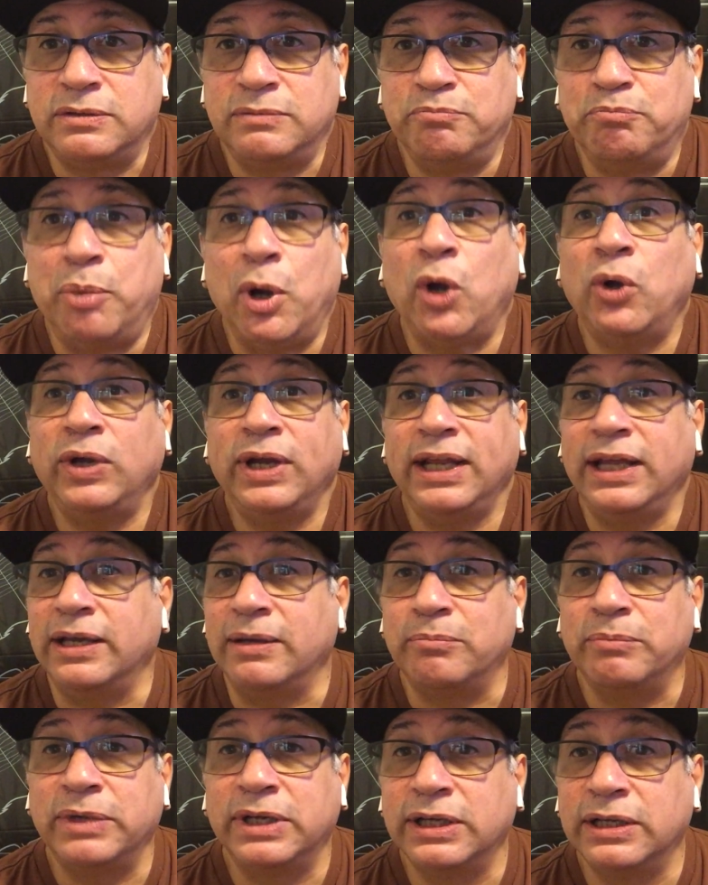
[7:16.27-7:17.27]
burn
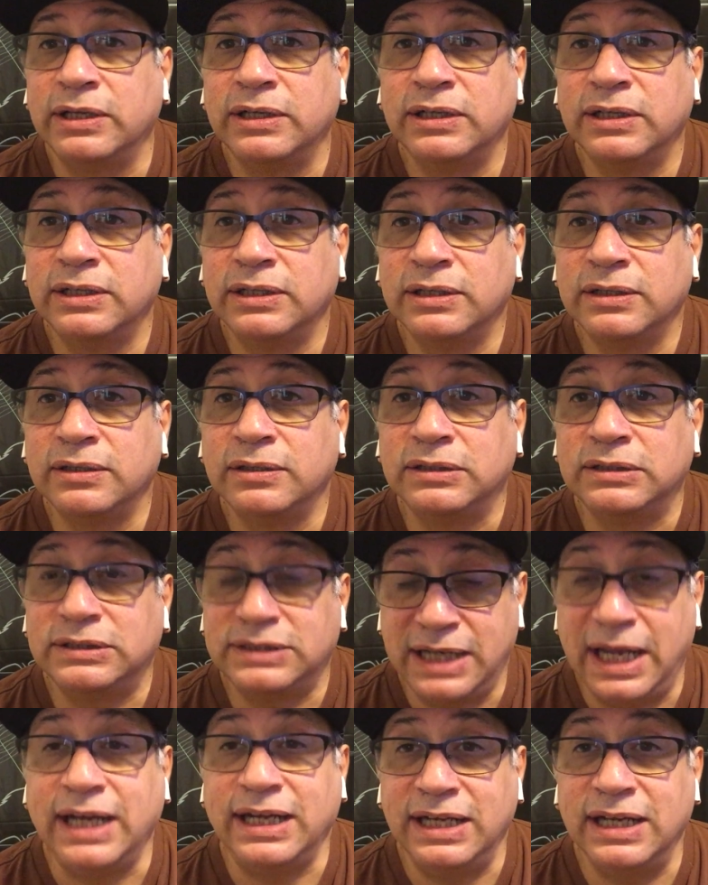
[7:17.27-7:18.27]
him,
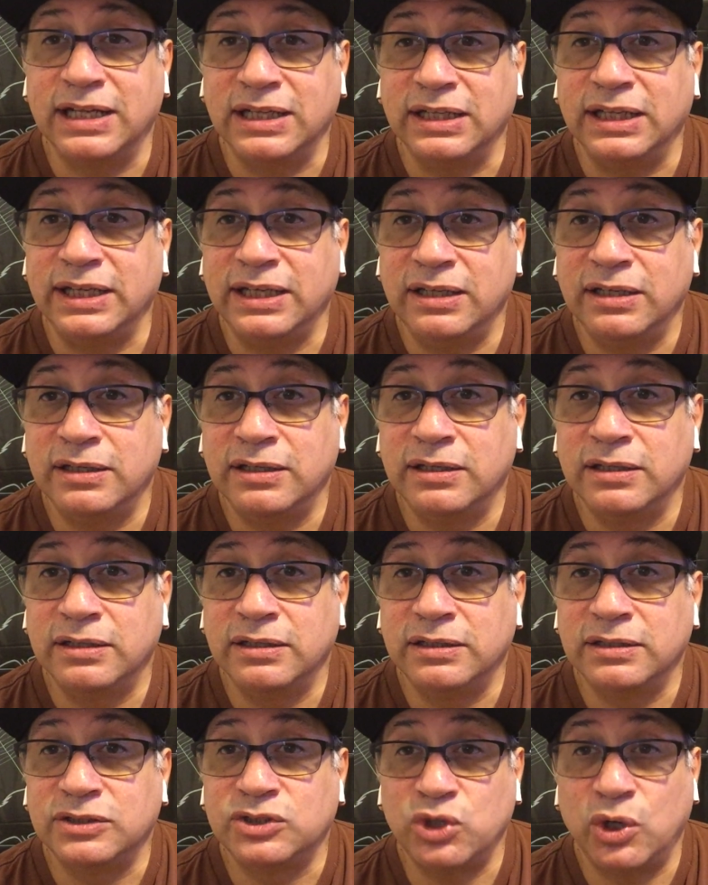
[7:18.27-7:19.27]
technically.
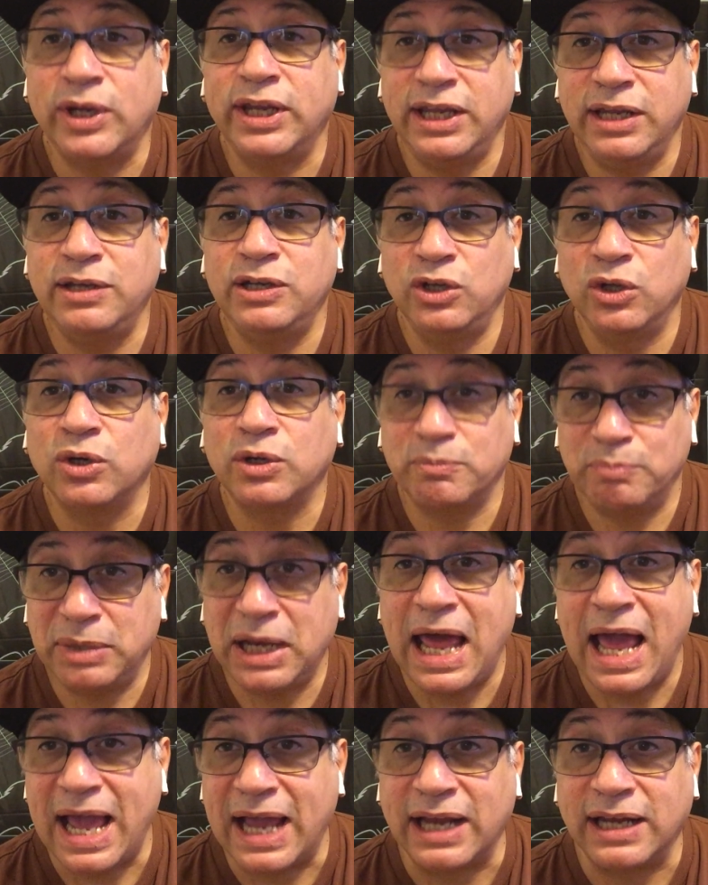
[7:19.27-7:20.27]
So he'd look
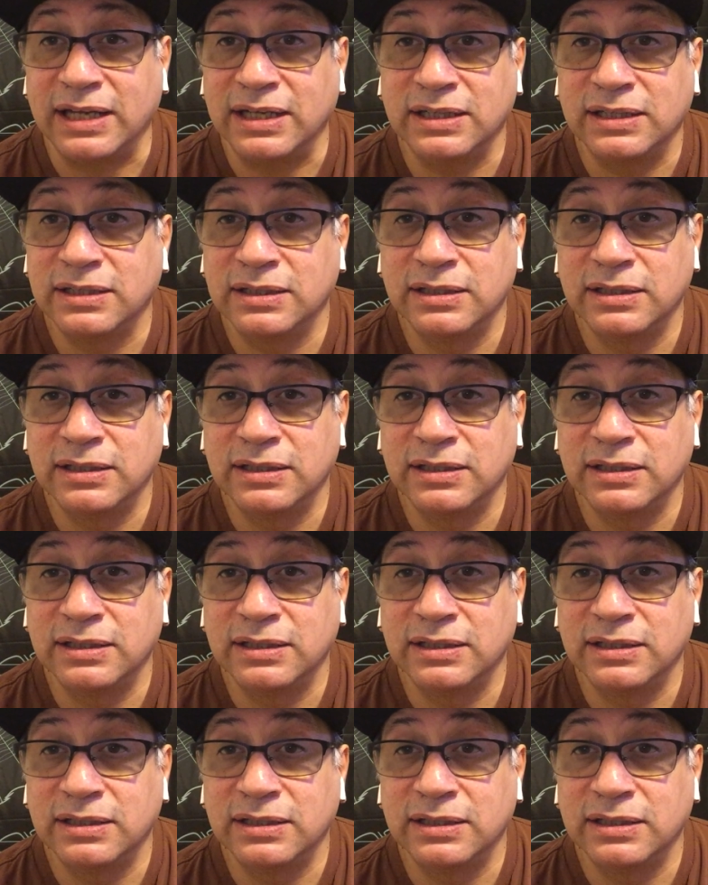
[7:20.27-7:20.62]
black.